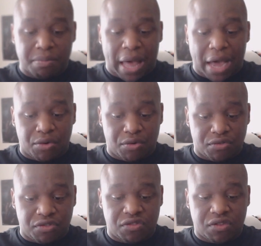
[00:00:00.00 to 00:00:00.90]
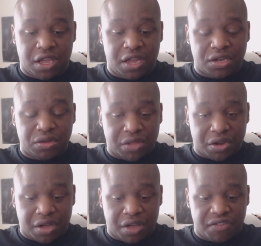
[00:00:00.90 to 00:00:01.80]
backwards into
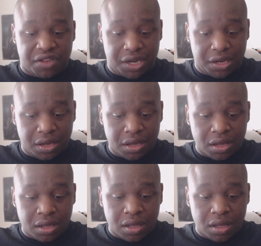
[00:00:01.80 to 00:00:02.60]
their custody.